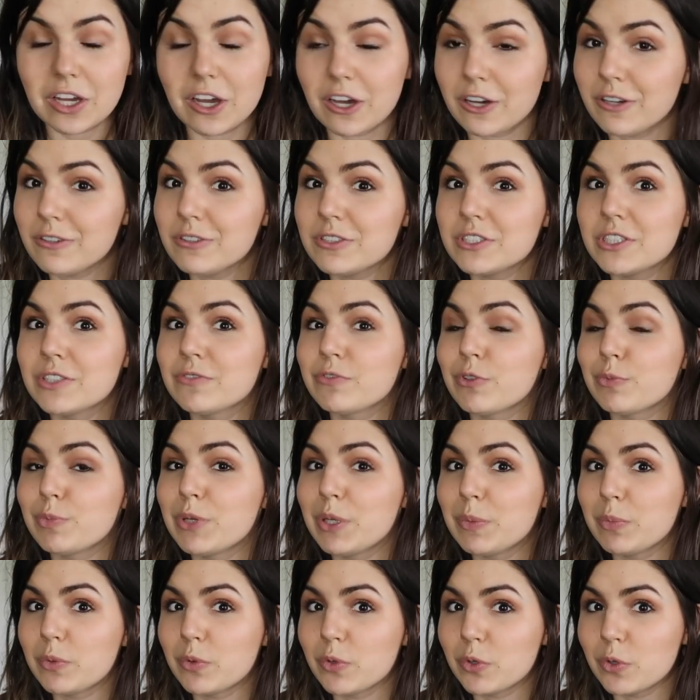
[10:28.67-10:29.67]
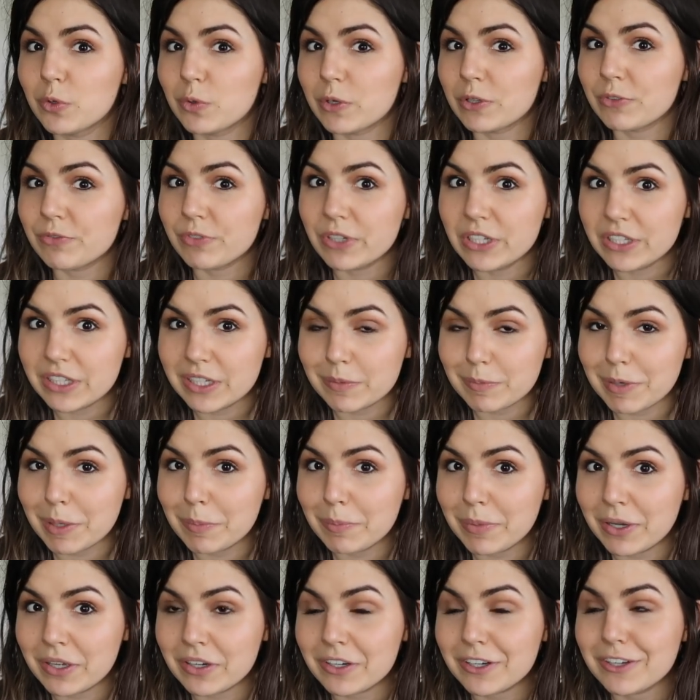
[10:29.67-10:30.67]
Also for people who are freaked out by
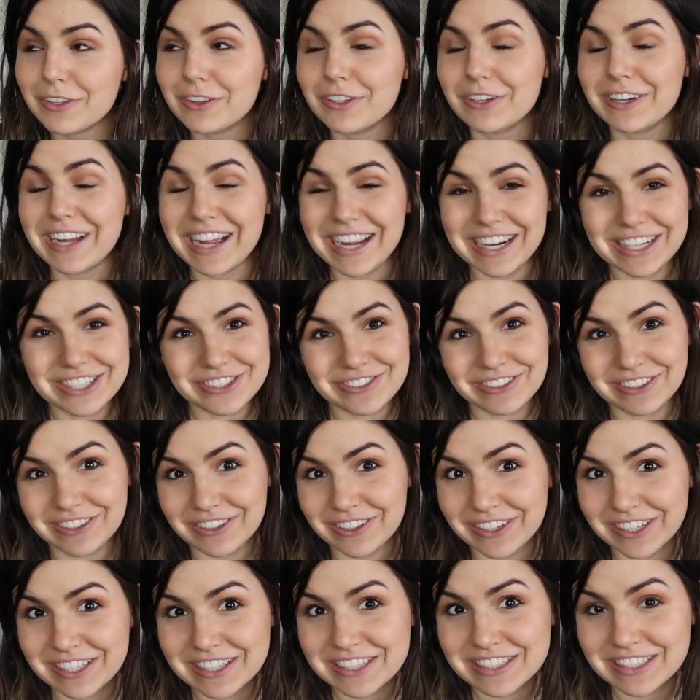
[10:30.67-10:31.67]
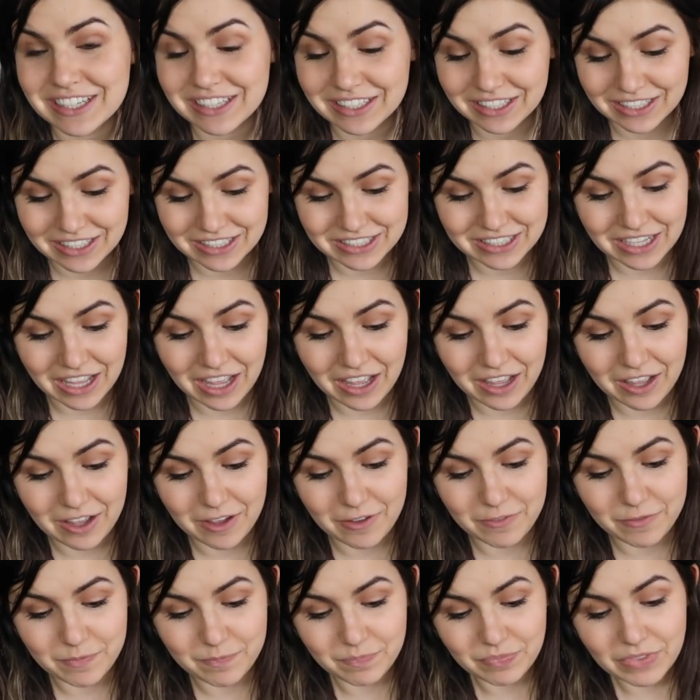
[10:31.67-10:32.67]
butter, there are actually a lot of studies
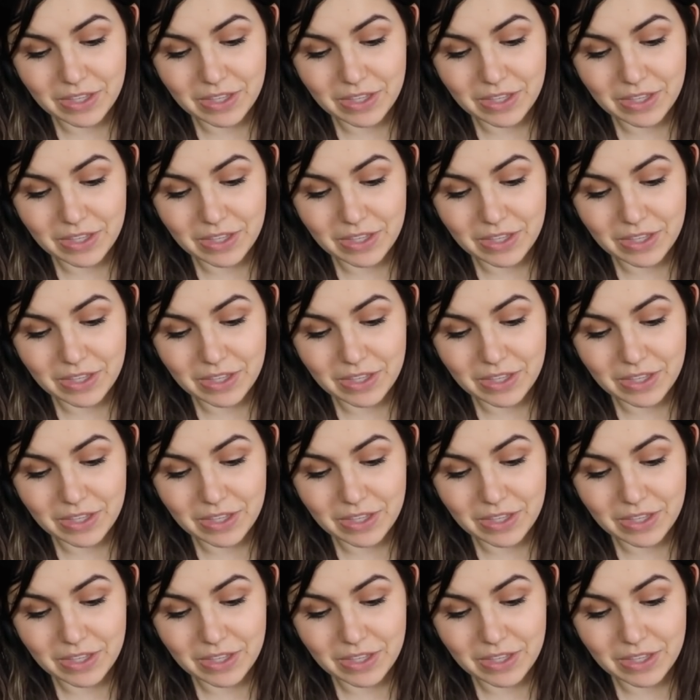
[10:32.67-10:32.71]
of